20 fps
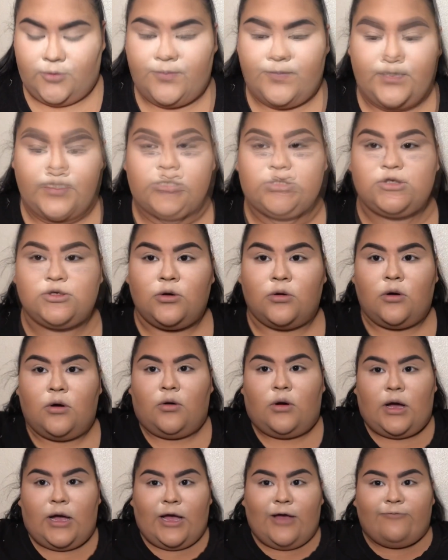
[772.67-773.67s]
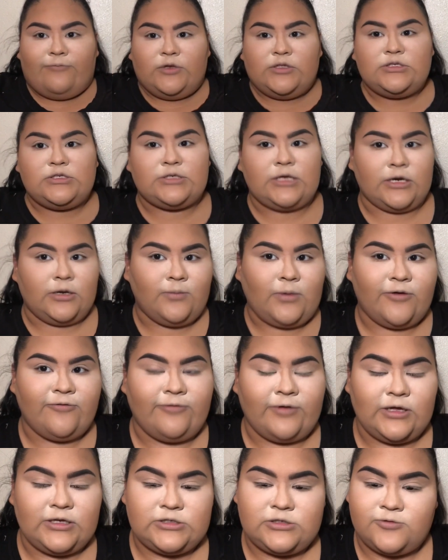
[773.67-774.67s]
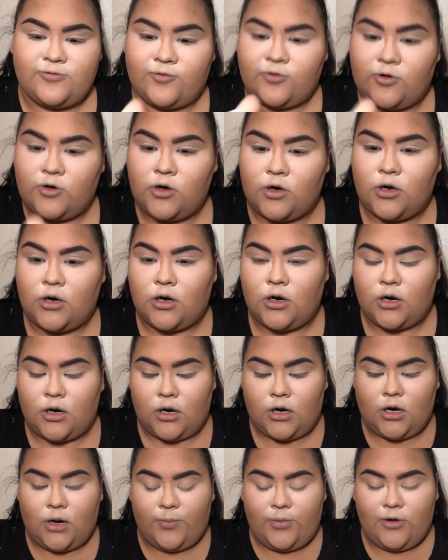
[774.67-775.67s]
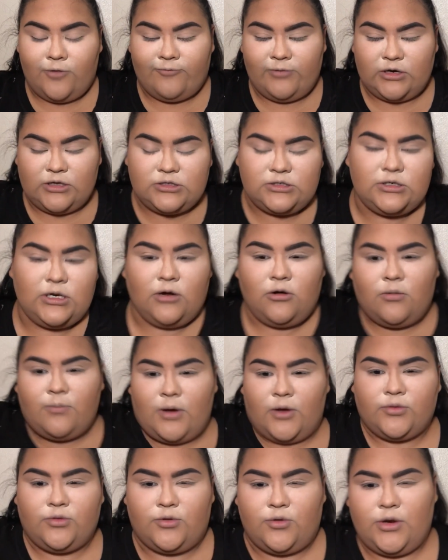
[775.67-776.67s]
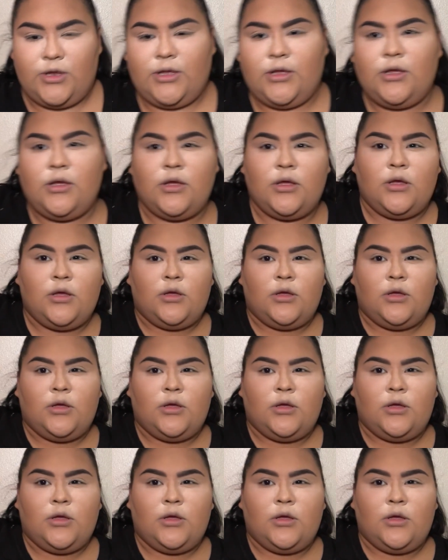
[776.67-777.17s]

Okay guys, so I have been setting my face for a couple of minutes now, about three